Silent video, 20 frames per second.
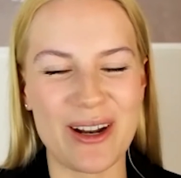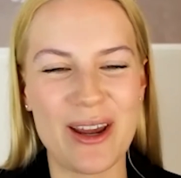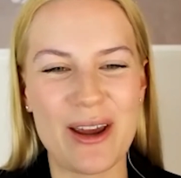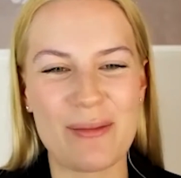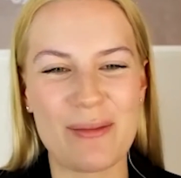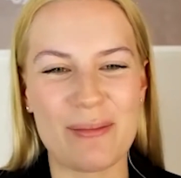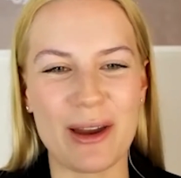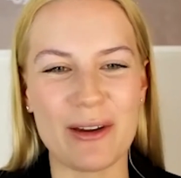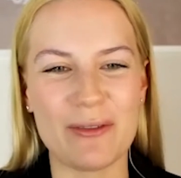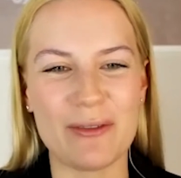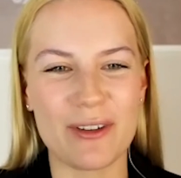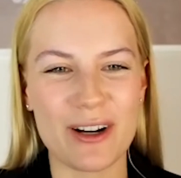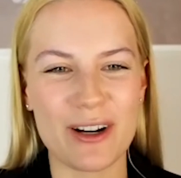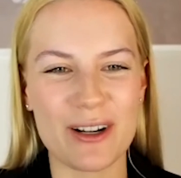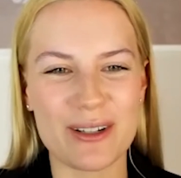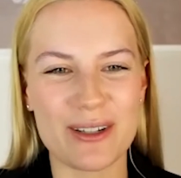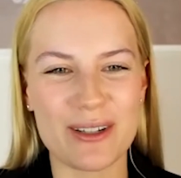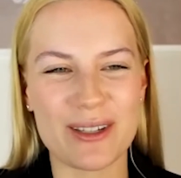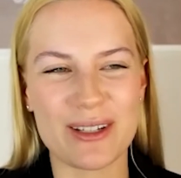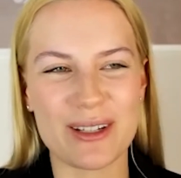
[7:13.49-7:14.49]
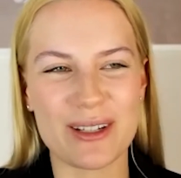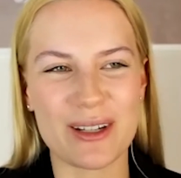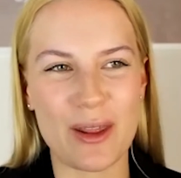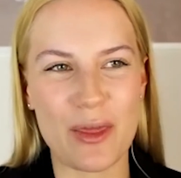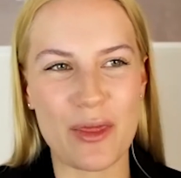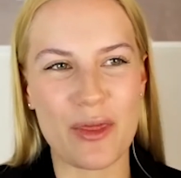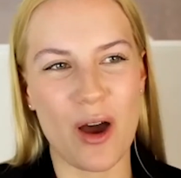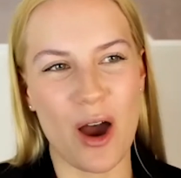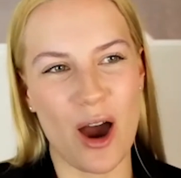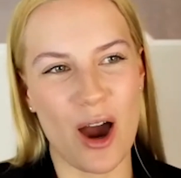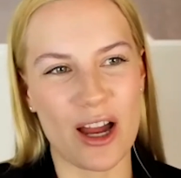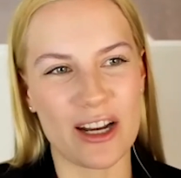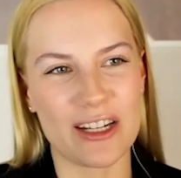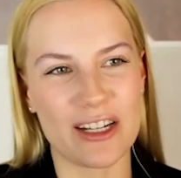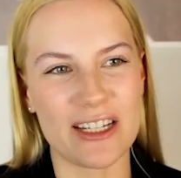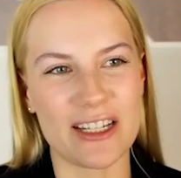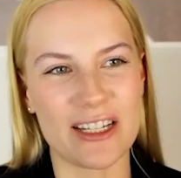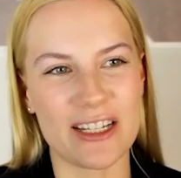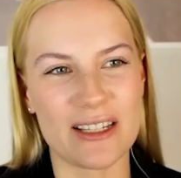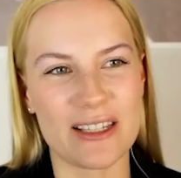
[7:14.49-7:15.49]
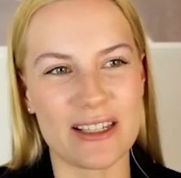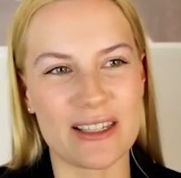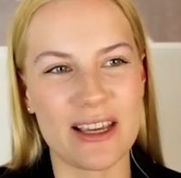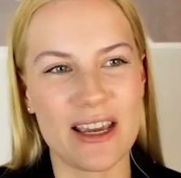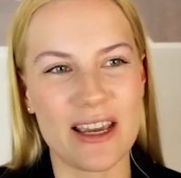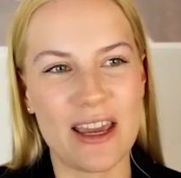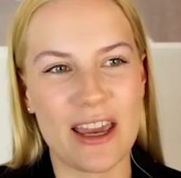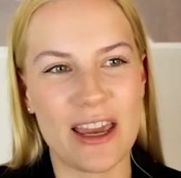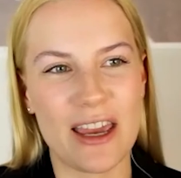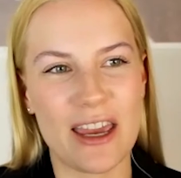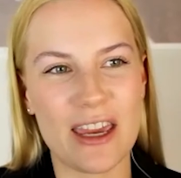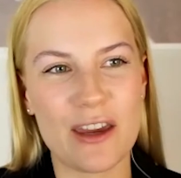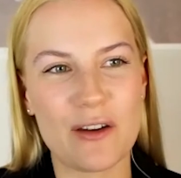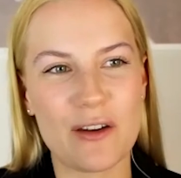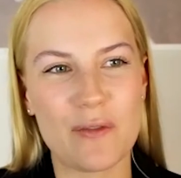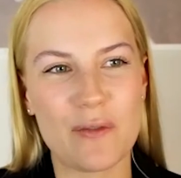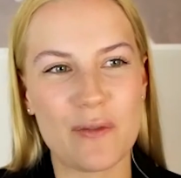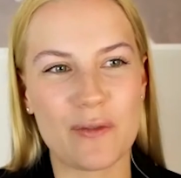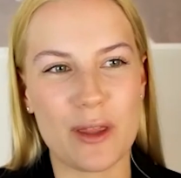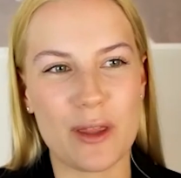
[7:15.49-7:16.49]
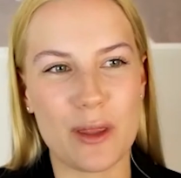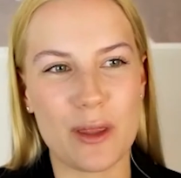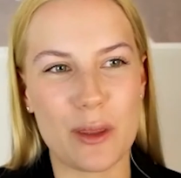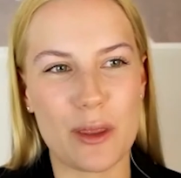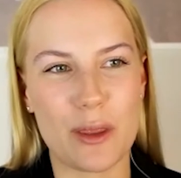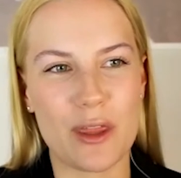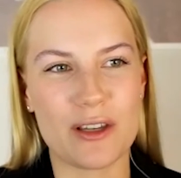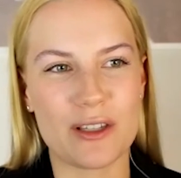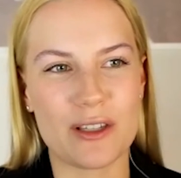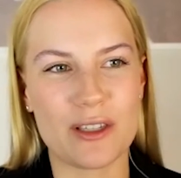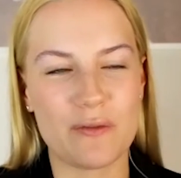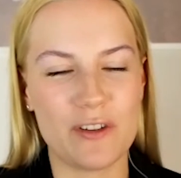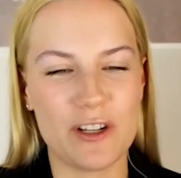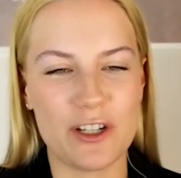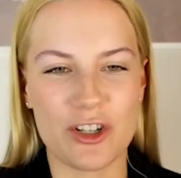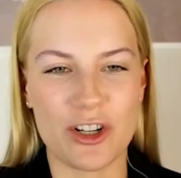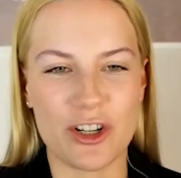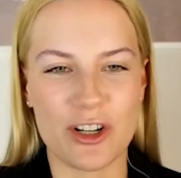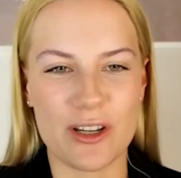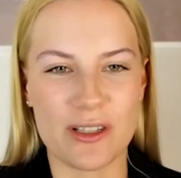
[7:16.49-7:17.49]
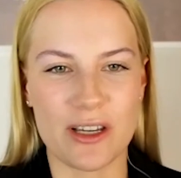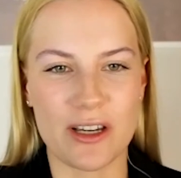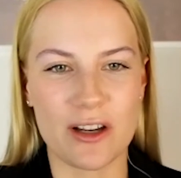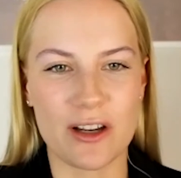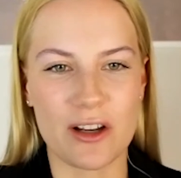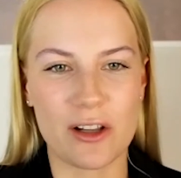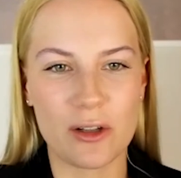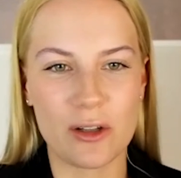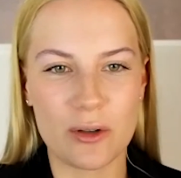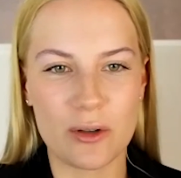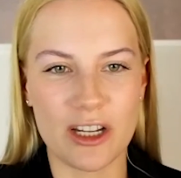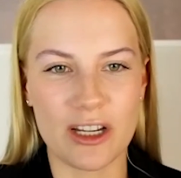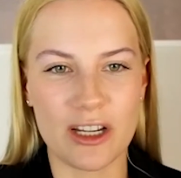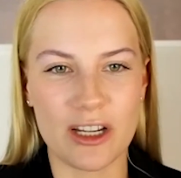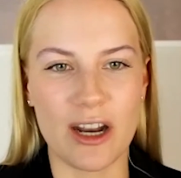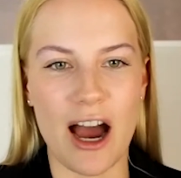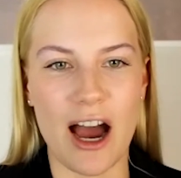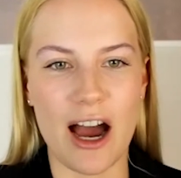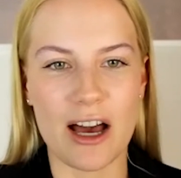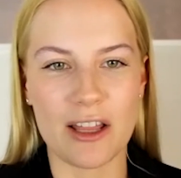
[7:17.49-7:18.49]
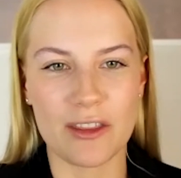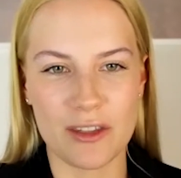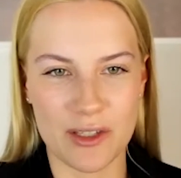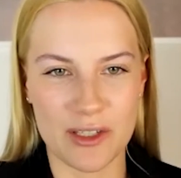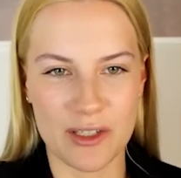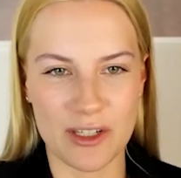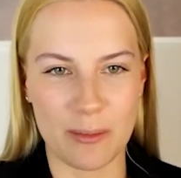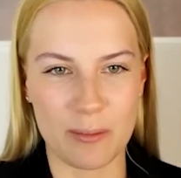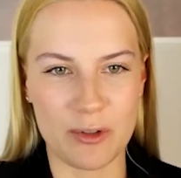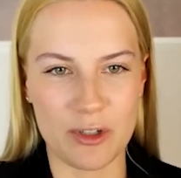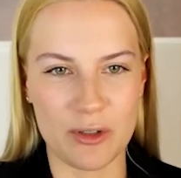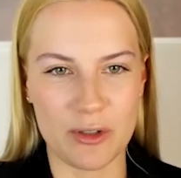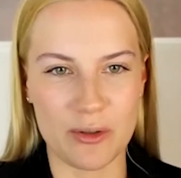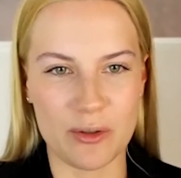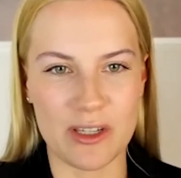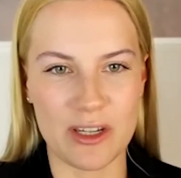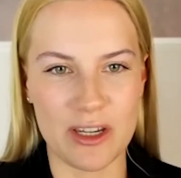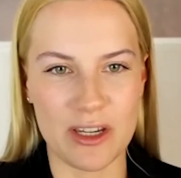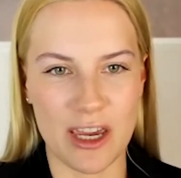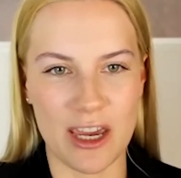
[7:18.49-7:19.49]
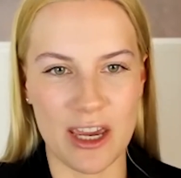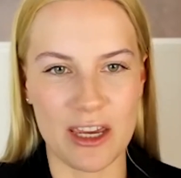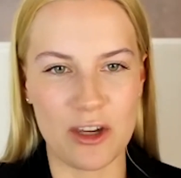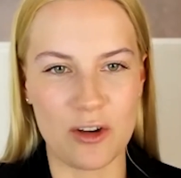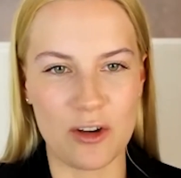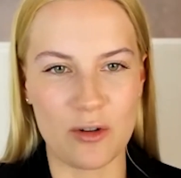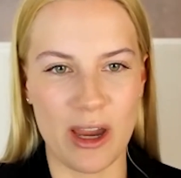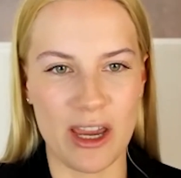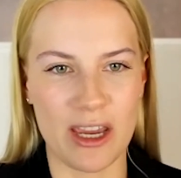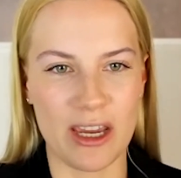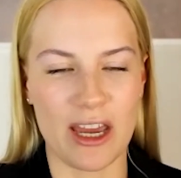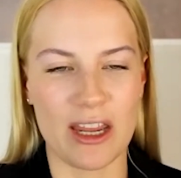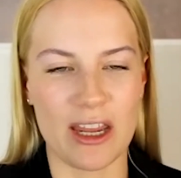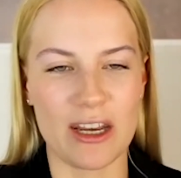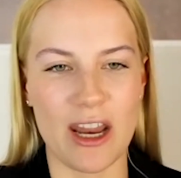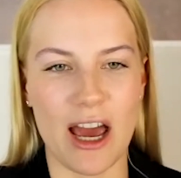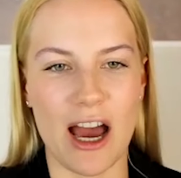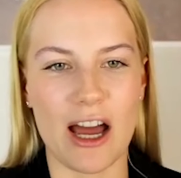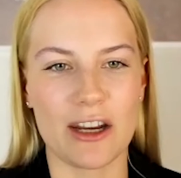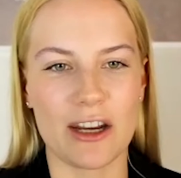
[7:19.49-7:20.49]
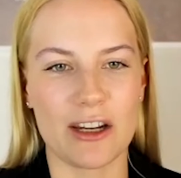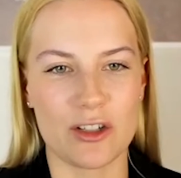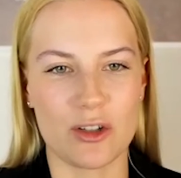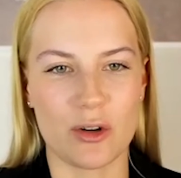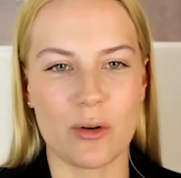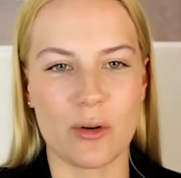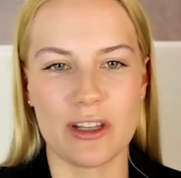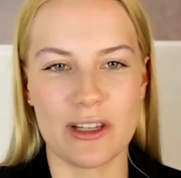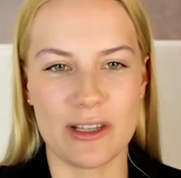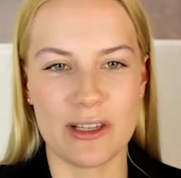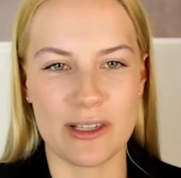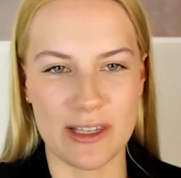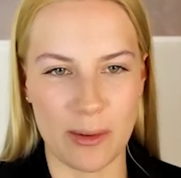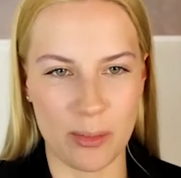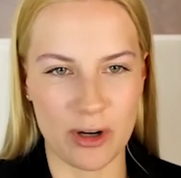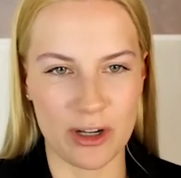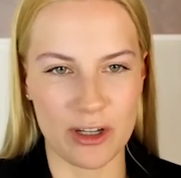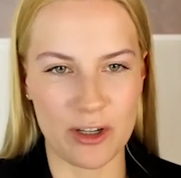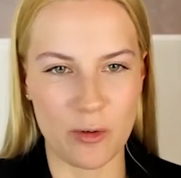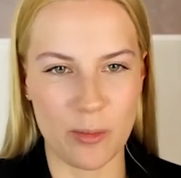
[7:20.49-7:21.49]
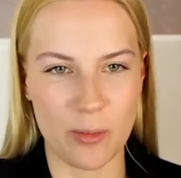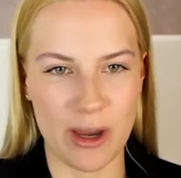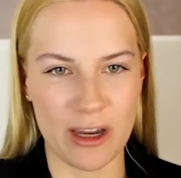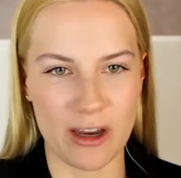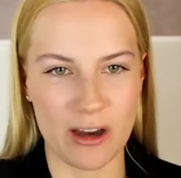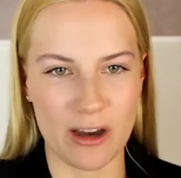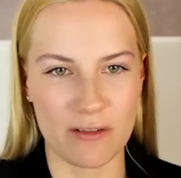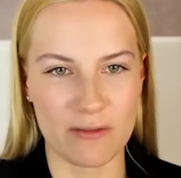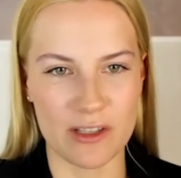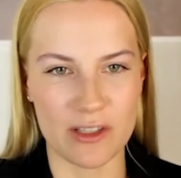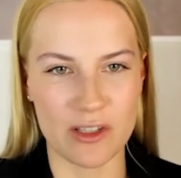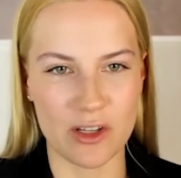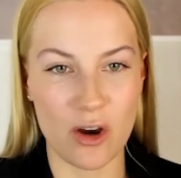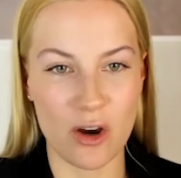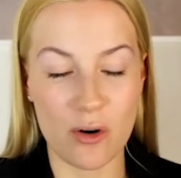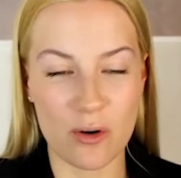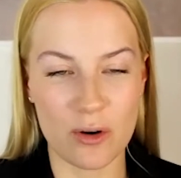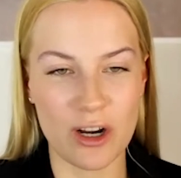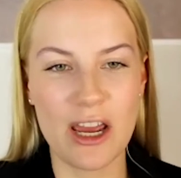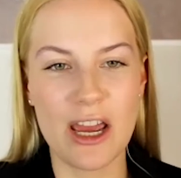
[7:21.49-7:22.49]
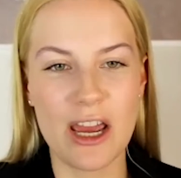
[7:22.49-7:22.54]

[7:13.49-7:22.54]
My first thought is if this feature is included on the Step 2 CK Bank and not a totally separate Q bank of its own,